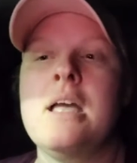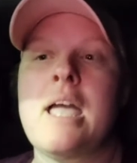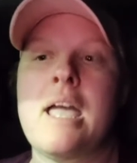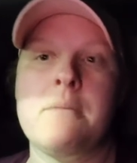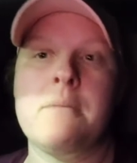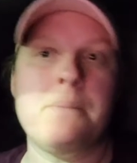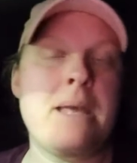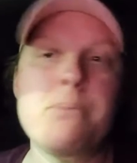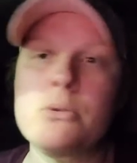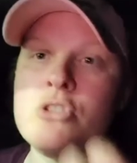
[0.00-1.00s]
and
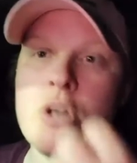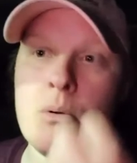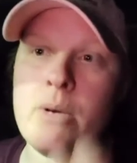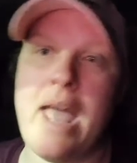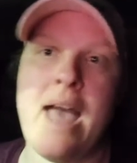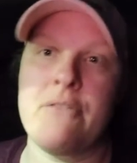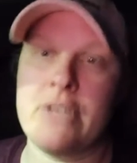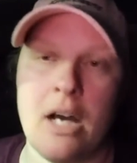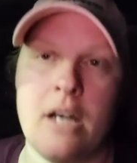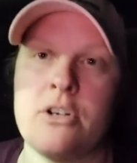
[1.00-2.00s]
people don't have
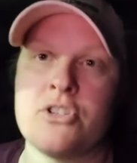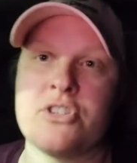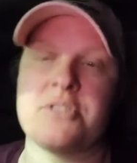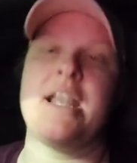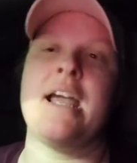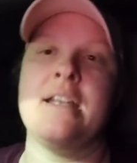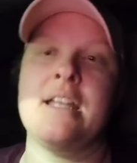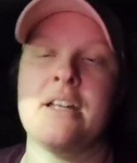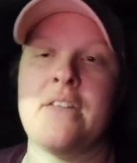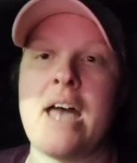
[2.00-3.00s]
an
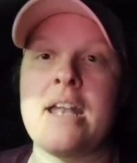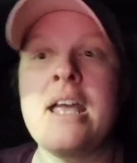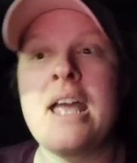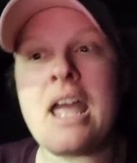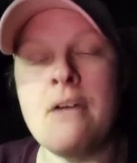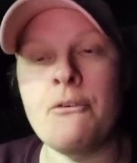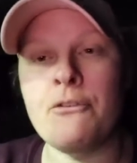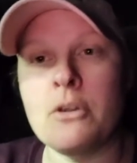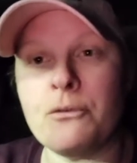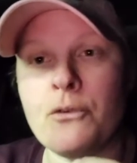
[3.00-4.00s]
understanding of that if
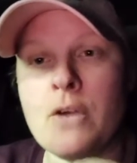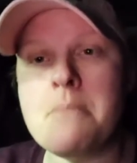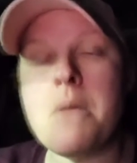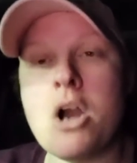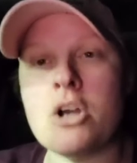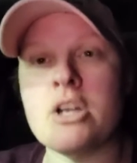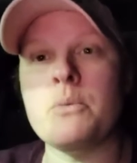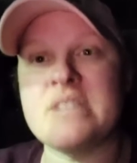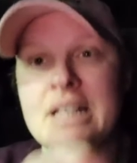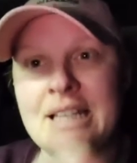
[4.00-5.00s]
the free market
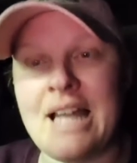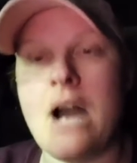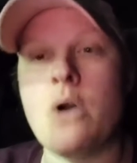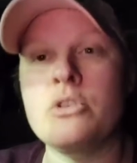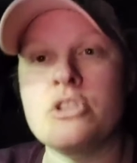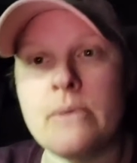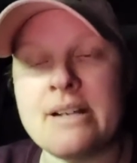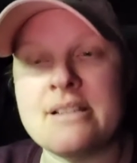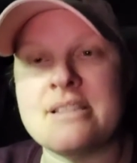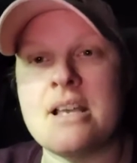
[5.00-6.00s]
was allowed to
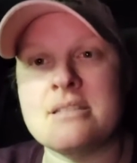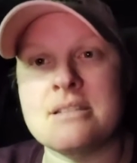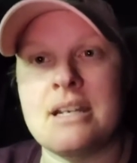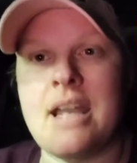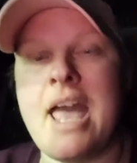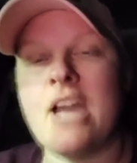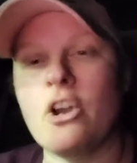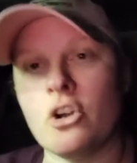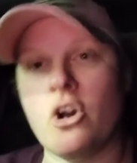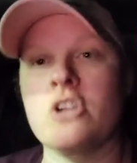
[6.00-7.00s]
exist in
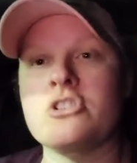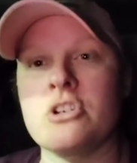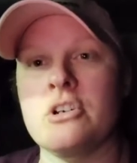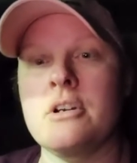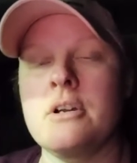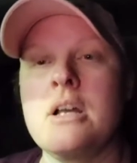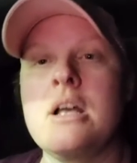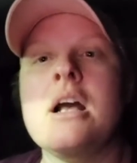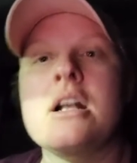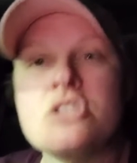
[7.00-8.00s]
agriculture
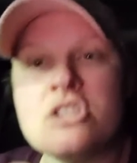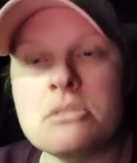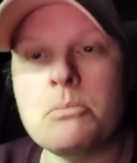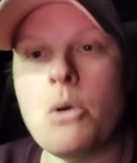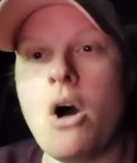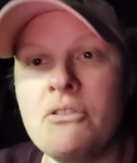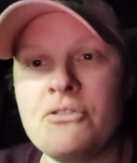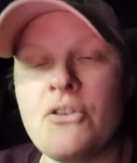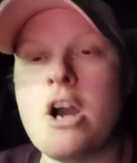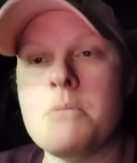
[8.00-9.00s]
small
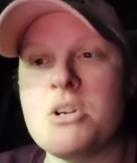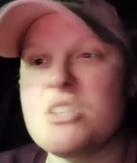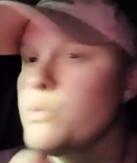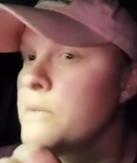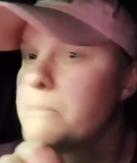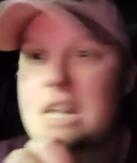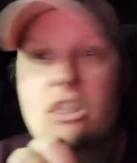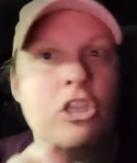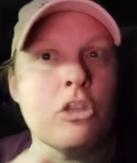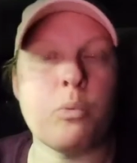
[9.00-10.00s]
farmers would be
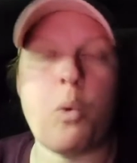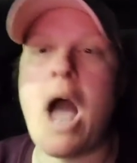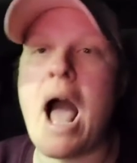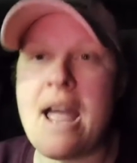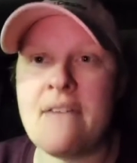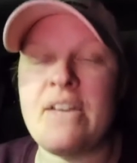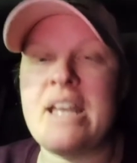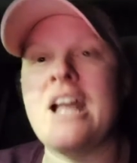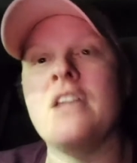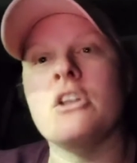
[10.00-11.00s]

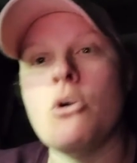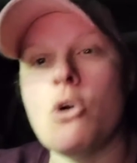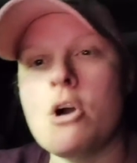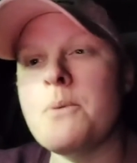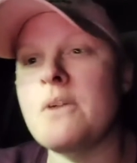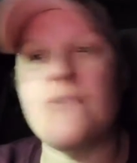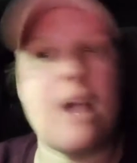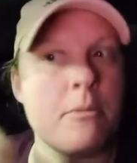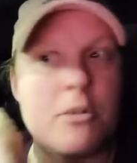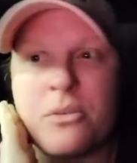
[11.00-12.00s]
thriving and the corporate
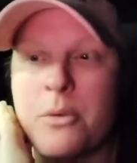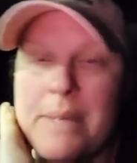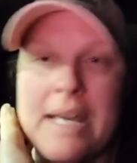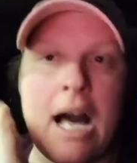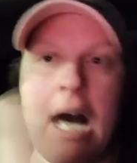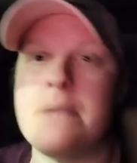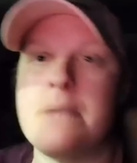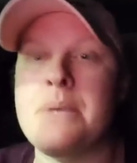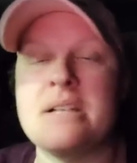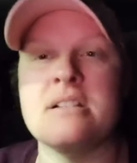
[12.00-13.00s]
farmers would be out of
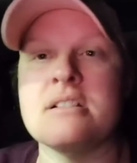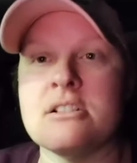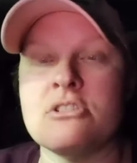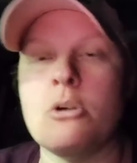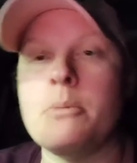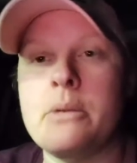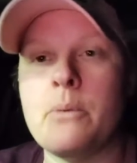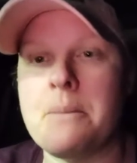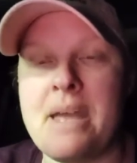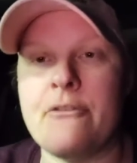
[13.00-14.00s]
business because nobody
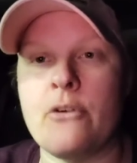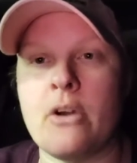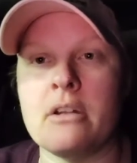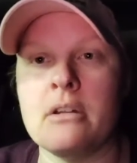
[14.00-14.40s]
want to pay for it